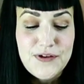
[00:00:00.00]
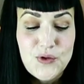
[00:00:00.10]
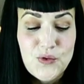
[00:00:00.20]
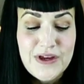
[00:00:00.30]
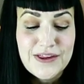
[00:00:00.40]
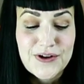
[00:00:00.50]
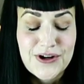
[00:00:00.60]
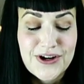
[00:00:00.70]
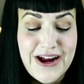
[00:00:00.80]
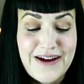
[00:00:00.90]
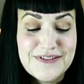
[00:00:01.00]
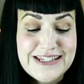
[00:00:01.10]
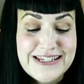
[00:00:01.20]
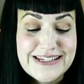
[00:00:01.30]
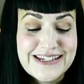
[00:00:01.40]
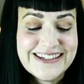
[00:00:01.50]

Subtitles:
you either have seen